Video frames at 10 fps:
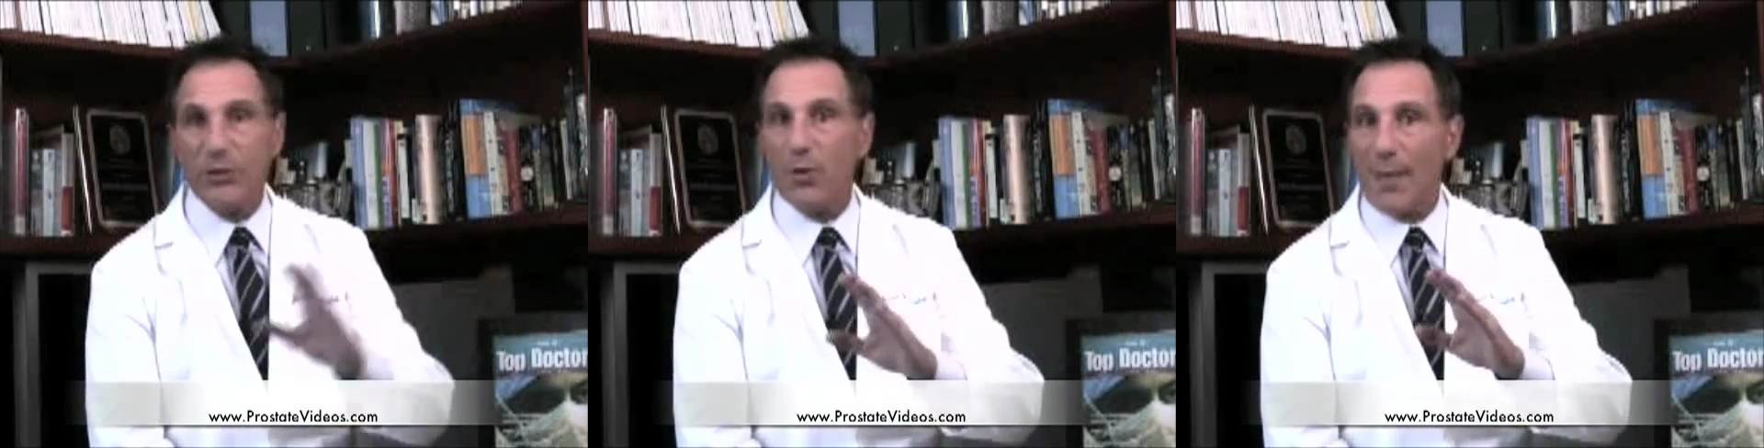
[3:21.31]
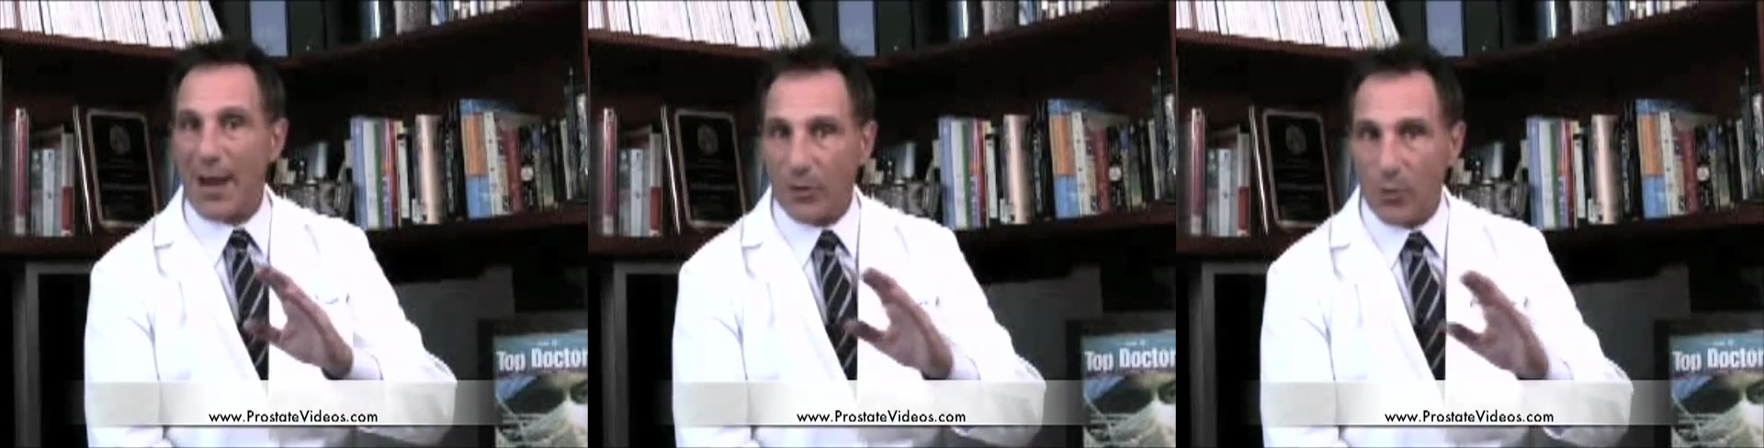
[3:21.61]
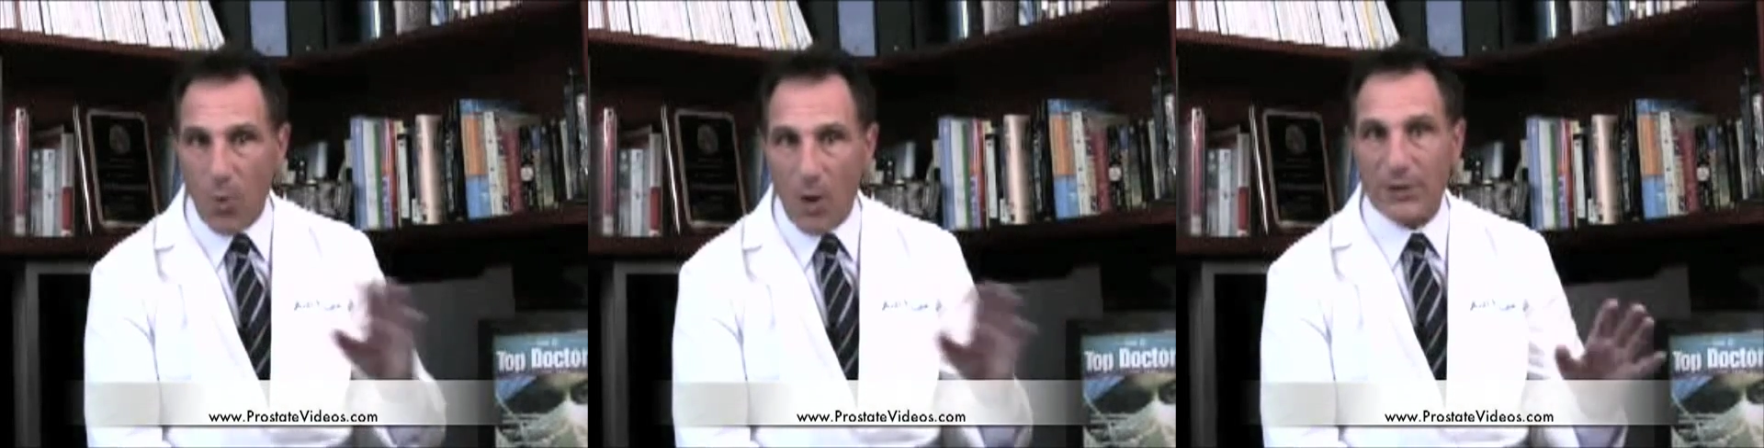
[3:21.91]
no matter
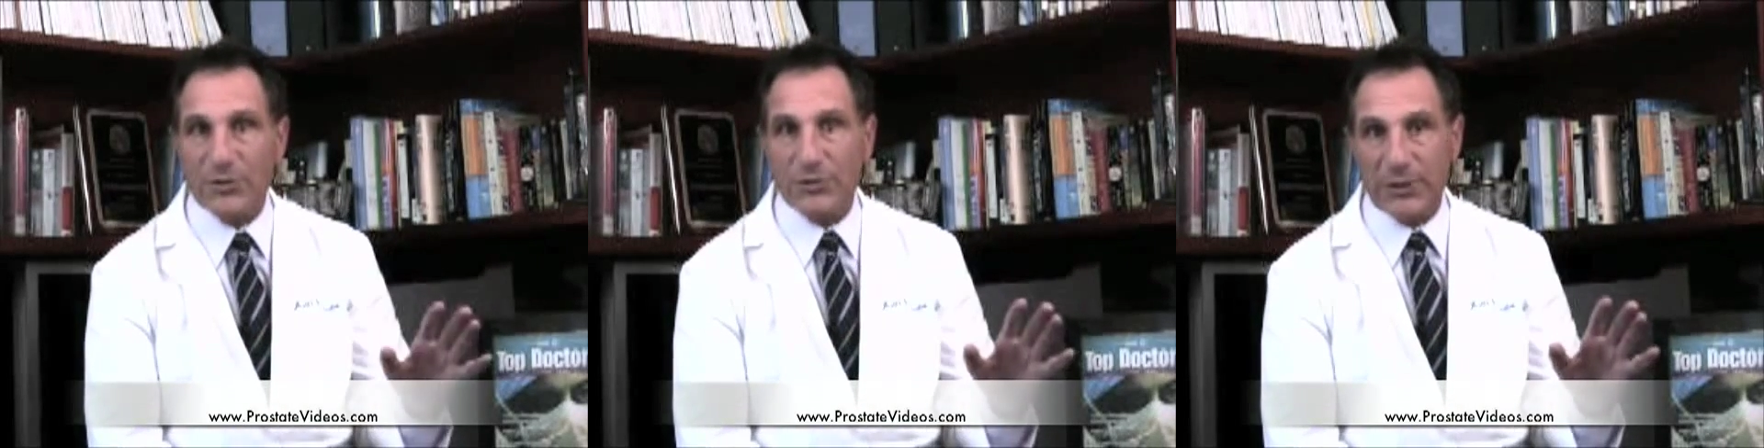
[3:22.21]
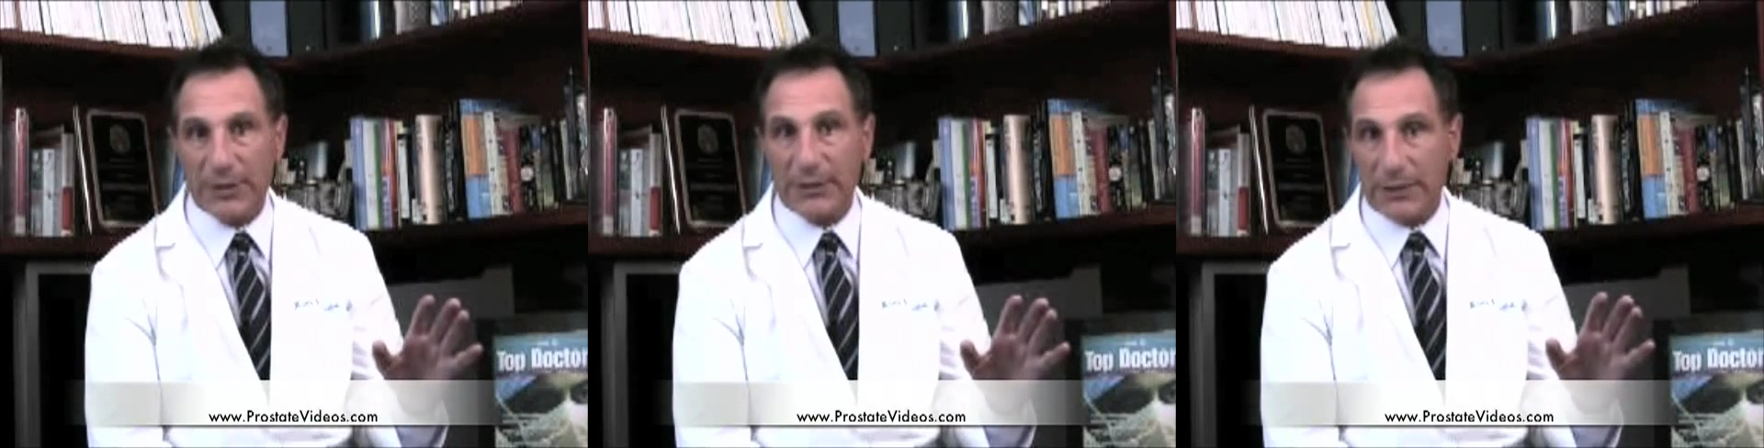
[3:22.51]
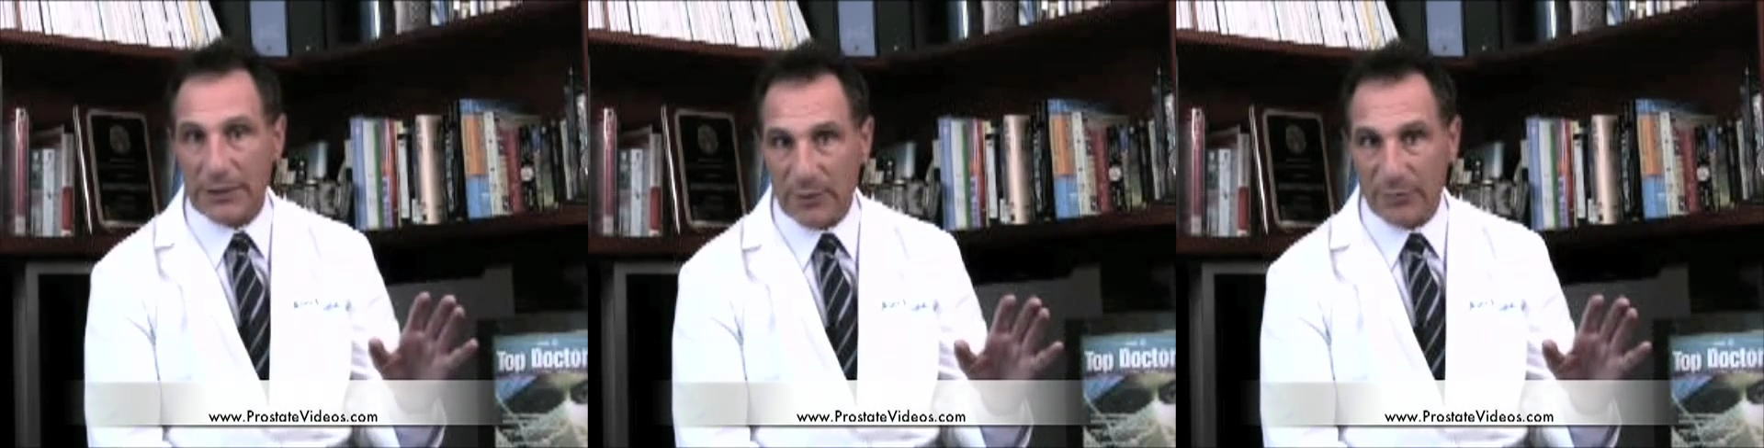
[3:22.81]
what is seen
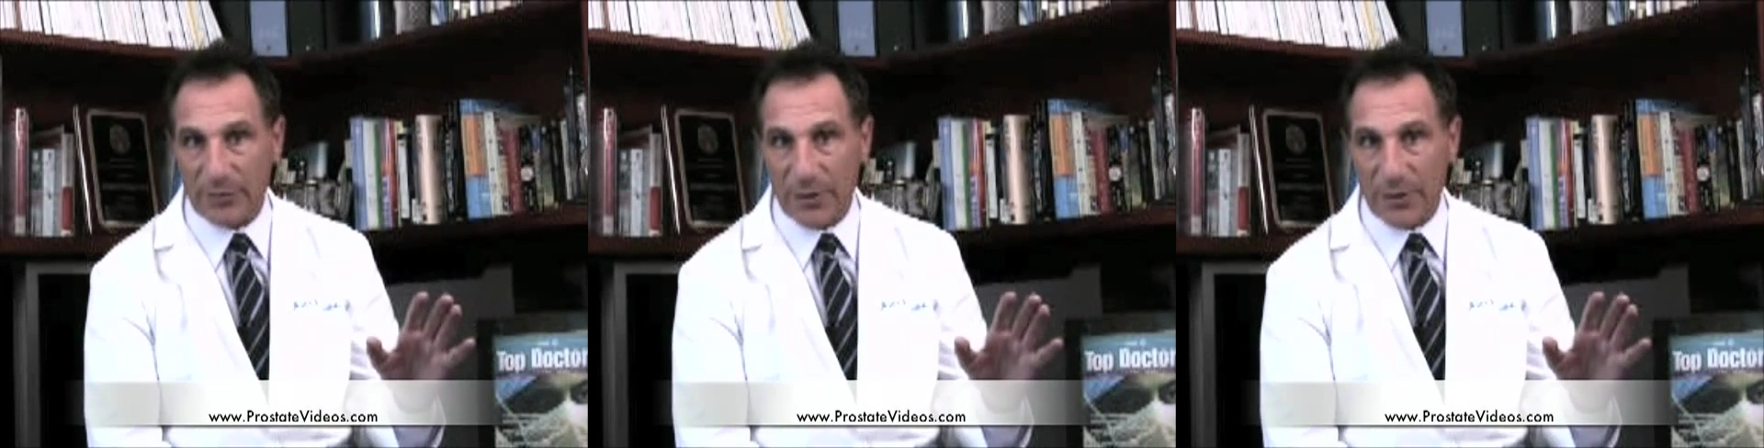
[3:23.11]
in the lymph